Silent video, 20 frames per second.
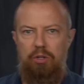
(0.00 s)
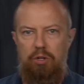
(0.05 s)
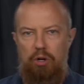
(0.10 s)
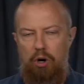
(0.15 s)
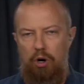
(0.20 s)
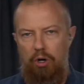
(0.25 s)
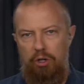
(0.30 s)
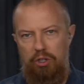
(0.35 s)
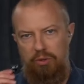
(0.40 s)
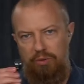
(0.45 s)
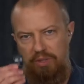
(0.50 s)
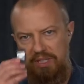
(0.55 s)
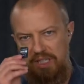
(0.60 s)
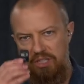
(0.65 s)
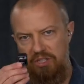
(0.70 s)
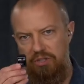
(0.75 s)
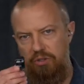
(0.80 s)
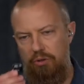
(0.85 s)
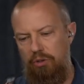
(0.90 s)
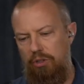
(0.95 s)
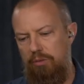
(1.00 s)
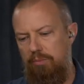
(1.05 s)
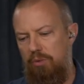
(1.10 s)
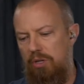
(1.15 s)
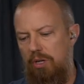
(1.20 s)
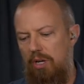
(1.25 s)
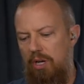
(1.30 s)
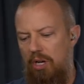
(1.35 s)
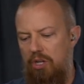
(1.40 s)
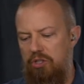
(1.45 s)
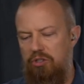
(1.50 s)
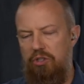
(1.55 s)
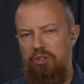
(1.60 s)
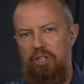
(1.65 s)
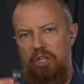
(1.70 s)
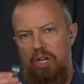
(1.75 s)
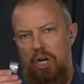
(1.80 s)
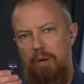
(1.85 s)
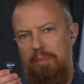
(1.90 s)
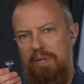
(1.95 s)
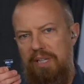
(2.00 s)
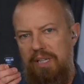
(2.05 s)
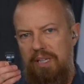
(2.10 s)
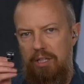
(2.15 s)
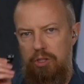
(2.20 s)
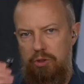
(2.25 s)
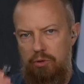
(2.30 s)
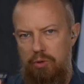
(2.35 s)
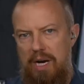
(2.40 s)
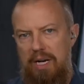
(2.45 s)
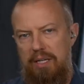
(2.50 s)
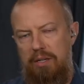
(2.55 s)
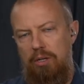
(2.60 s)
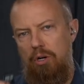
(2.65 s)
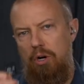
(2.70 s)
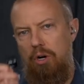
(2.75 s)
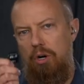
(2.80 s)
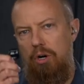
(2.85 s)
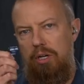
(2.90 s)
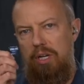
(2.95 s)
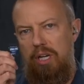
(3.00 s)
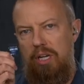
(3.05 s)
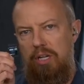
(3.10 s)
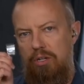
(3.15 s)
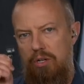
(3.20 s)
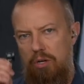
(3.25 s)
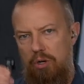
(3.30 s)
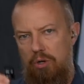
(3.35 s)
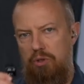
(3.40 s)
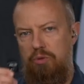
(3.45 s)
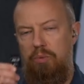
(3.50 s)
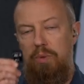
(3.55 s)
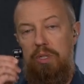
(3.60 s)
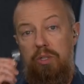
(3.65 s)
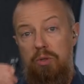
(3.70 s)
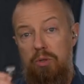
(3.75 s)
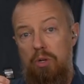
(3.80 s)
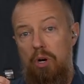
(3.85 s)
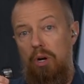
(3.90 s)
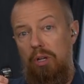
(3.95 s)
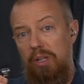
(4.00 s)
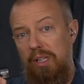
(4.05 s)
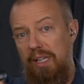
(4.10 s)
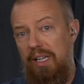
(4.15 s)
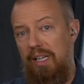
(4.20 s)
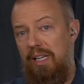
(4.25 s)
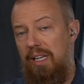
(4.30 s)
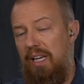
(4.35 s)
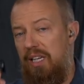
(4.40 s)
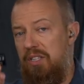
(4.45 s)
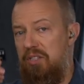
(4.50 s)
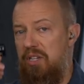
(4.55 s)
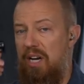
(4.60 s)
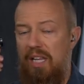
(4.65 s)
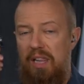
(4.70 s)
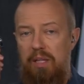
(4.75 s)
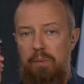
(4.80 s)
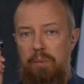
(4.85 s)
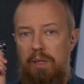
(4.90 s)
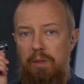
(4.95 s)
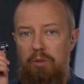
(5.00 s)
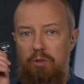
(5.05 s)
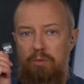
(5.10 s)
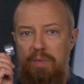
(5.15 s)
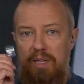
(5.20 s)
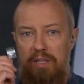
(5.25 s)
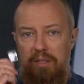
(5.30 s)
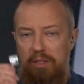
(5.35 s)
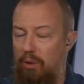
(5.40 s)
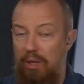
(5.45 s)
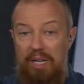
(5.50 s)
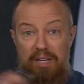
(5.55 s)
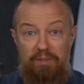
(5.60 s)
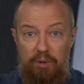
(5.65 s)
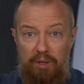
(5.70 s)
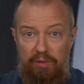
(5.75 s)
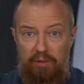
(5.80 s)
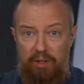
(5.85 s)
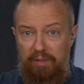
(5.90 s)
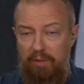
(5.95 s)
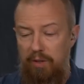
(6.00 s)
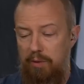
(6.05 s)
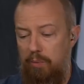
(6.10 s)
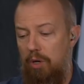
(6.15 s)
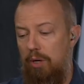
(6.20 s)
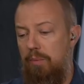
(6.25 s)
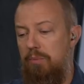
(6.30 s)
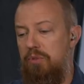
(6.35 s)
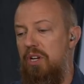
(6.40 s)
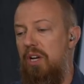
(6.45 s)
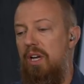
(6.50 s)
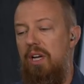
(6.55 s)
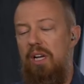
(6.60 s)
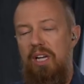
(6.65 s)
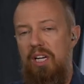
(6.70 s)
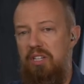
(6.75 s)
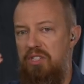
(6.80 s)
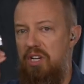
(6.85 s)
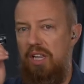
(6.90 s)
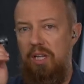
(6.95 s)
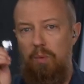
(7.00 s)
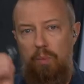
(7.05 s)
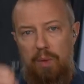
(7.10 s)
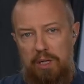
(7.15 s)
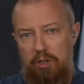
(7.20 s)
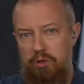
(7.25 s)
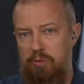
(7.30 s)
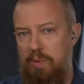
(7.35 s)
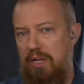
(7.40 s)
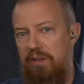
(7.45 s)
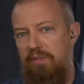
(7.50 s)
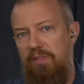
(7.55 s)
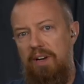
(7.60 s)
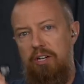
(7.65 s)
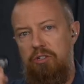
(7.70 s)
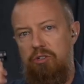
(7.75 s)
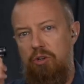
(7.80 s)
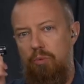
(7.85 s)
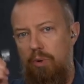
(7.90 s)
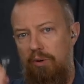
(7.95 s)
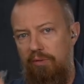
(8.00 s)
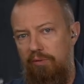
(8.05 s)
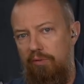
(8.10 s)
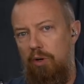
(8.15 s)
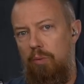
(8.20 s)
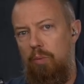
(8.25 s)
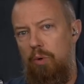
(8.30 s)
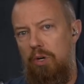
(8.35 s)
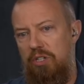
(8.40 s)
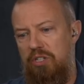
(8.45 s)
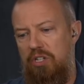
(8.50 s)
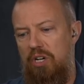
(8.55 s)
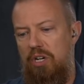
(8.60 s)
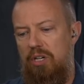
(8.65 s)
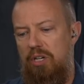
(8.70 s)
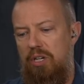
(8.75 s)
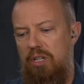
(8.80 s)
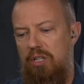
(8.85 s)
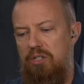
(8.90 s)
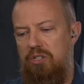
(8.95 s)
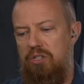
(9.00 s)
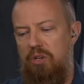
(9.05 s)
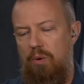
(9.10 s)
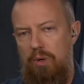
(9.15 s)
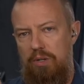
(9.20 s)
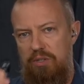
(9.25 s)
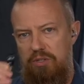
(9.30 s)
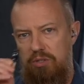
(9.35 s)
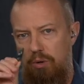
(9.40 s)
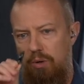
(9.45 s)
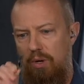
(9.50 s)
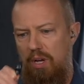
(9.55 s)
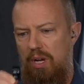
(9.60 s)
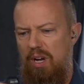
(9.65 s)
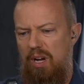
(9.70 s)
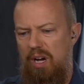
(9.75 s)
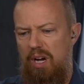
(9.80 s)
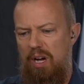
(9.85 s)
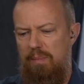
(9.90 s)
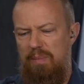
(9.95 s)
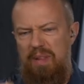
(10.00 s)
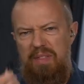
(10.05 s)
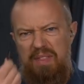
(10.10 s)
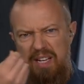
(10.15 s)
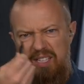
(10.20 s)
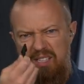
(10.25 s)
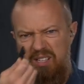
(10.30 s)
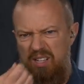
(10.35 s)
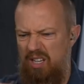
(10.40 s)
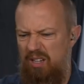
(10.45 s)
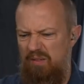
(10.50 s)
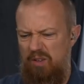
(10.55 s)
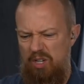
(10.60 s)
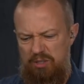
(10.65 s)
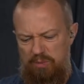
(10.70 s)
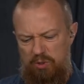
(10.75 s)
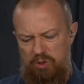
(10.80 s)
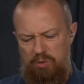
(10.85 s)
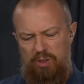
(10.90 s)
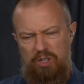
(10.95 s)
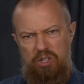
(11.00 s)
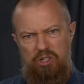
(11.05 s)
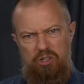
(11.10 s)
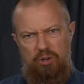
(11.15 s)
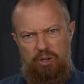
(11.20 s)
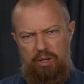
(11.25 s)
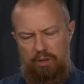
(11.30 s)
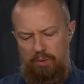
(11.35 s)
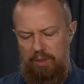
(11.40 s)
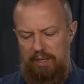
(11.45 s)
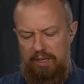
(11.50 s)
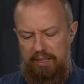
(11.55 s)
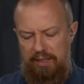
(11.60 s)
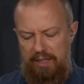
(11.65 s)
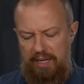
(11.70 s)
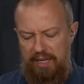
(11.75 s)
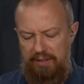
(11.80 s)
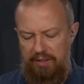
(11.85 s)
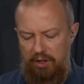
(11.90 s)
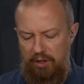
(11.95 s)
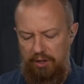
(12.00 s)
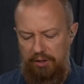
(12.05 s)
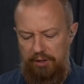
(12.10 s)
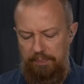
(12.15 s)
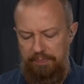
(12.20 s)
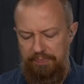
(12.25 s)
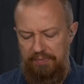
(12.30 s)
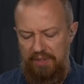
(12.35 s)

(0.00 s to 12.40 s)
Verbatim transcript: card, unique serial number, so that the company can track the card and knows when you call in exactly when it was made. You know, if you ever have any problems, exactly when it was manufactured, what firmware it's got on it, and so on. So um, that's kind of awesome. I just wanted to show that while I had that on there.